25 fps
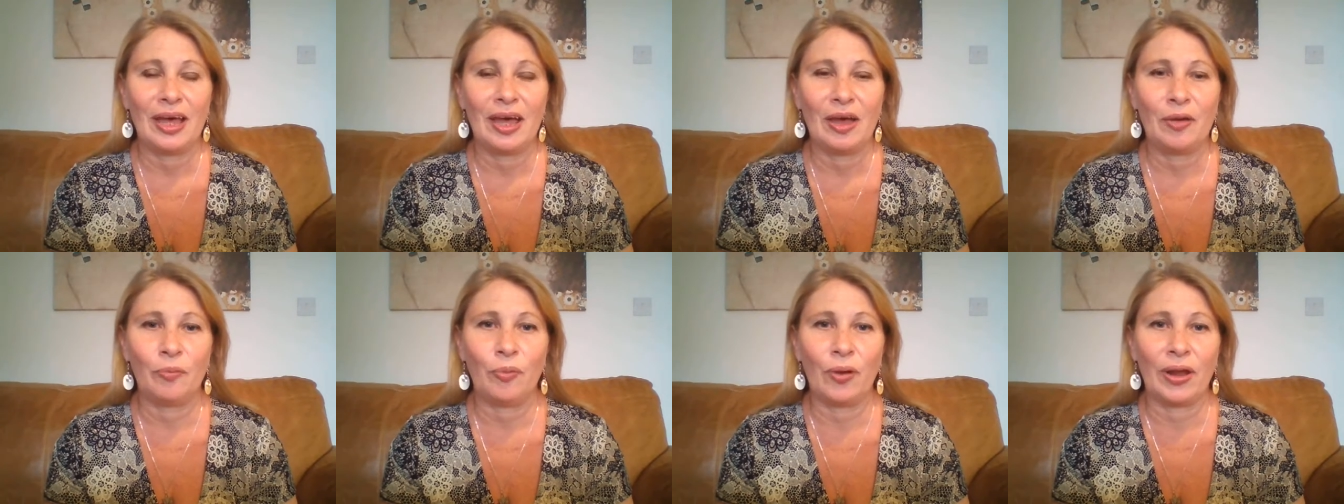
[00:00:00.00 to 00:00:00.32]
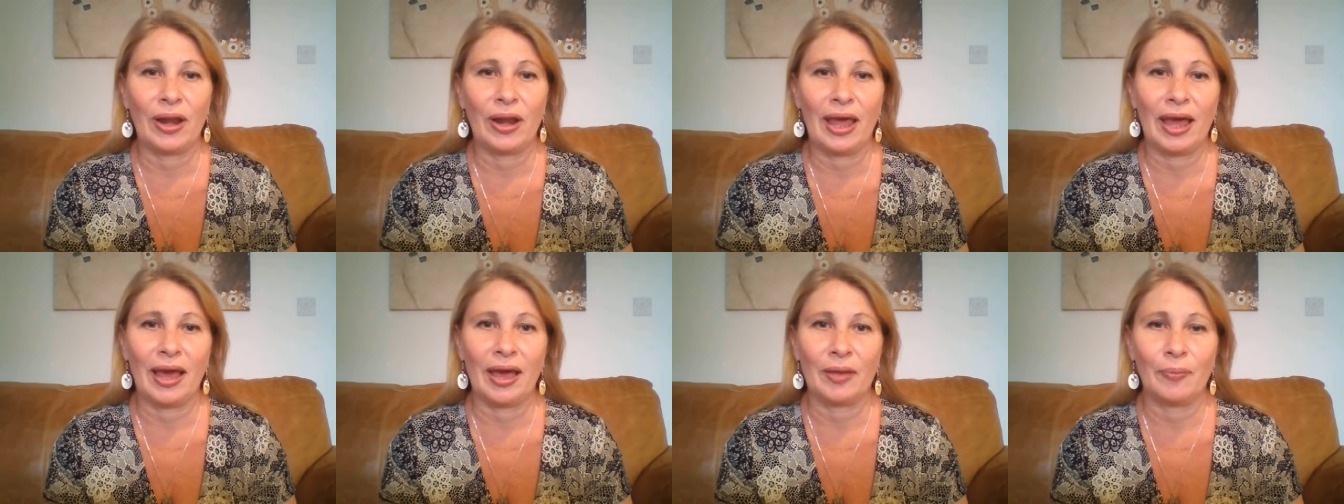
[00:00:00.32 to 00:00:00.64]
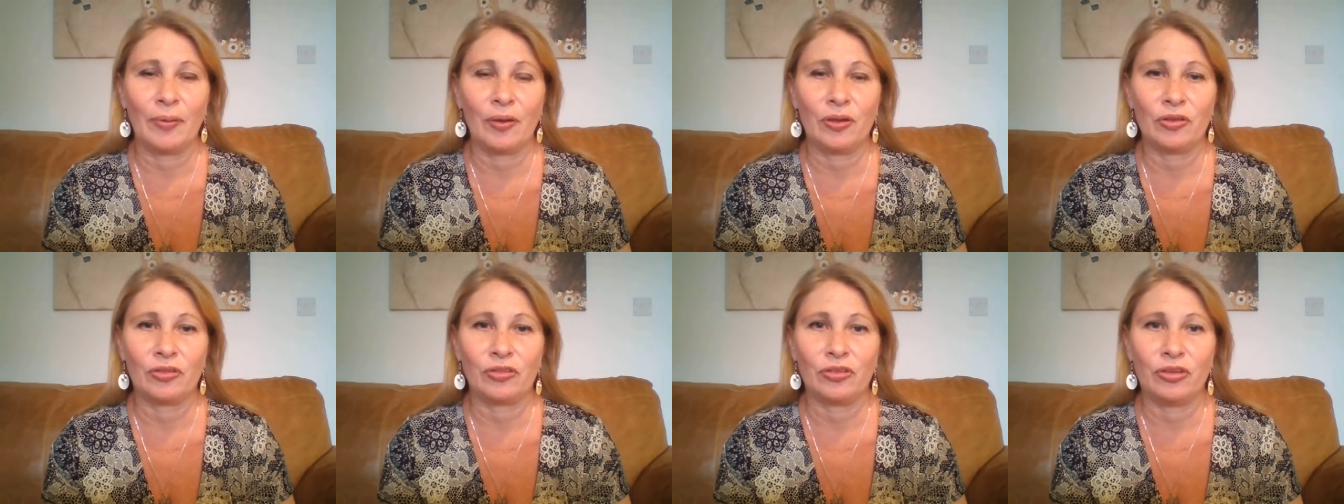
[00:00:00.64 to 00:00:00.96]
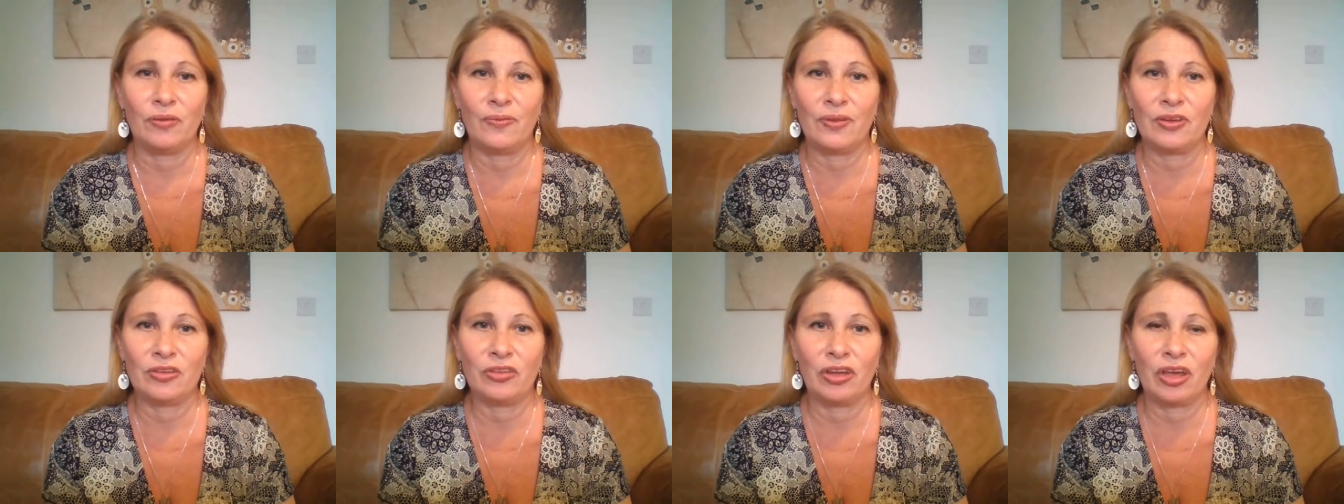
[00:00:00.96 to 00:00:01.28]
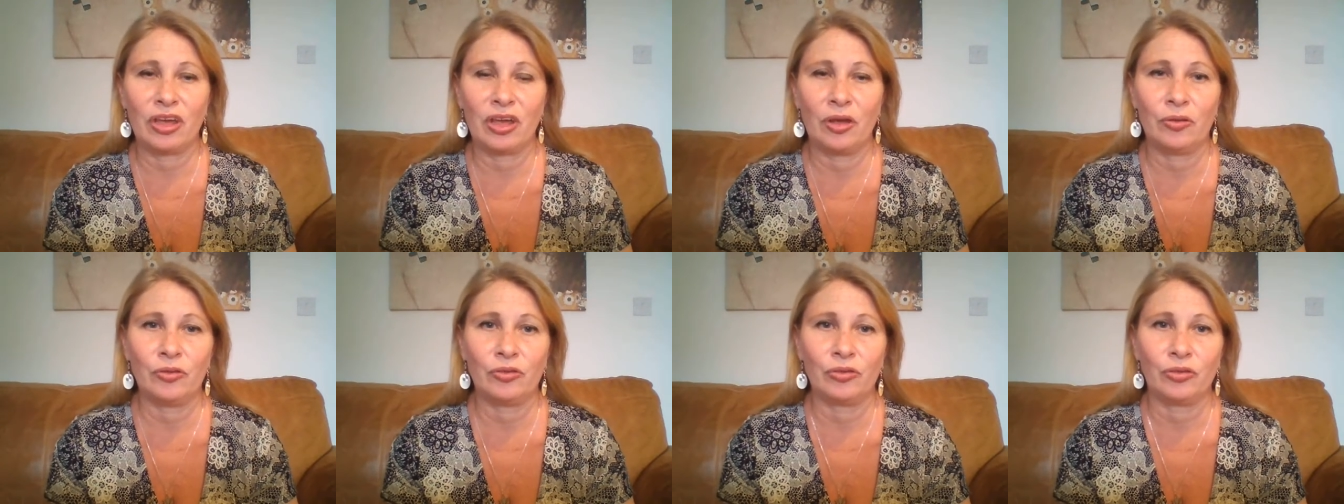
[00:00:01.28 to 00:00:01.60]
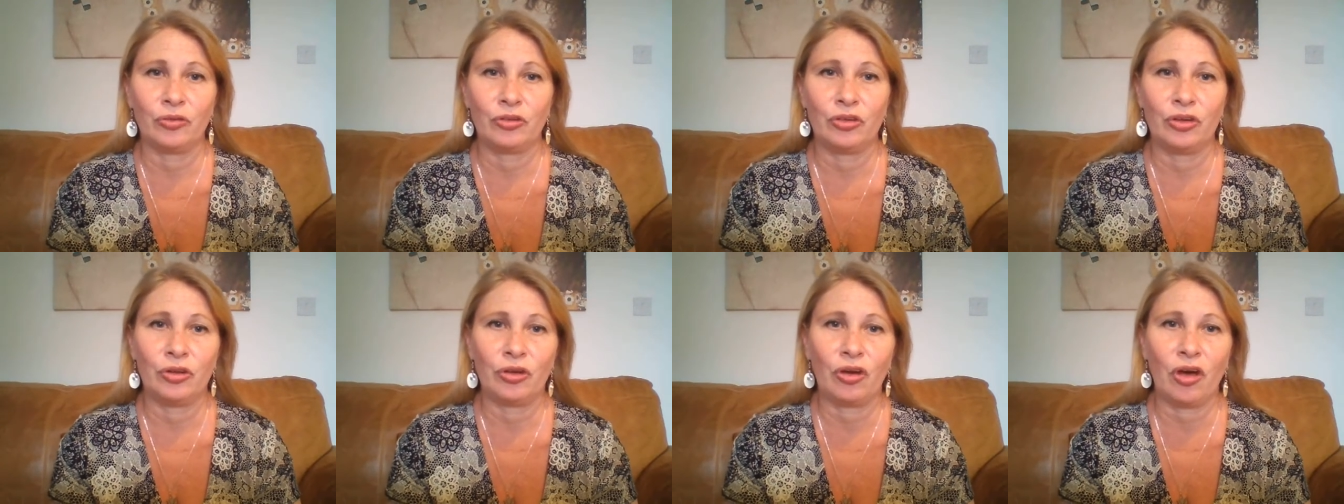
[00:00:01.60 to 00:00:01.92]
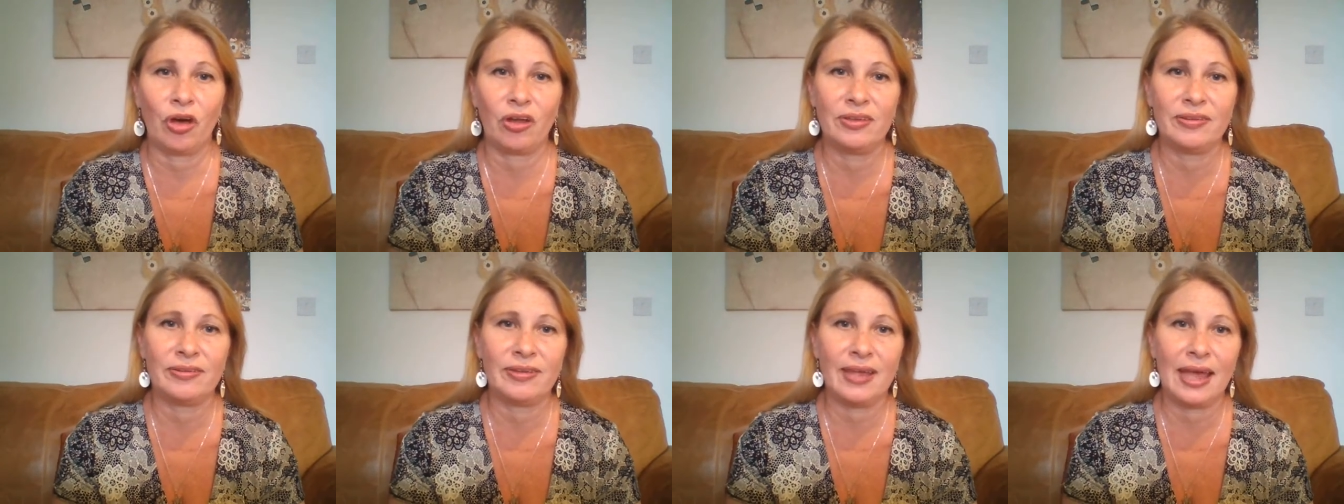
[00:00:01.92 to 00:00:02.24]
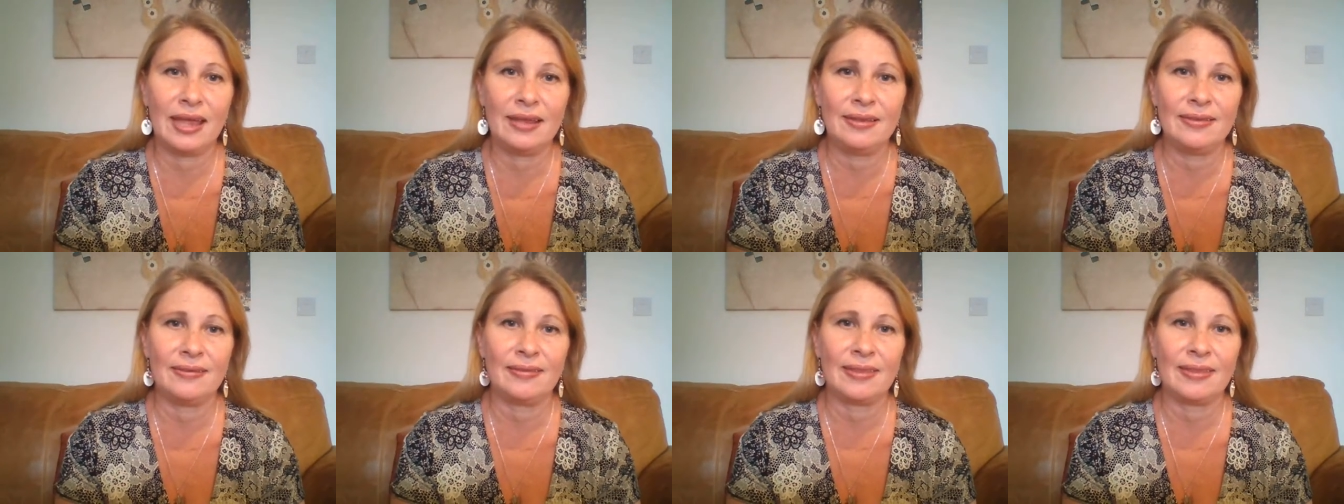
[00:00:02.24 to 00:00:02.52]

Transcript: when I post new videos or new content,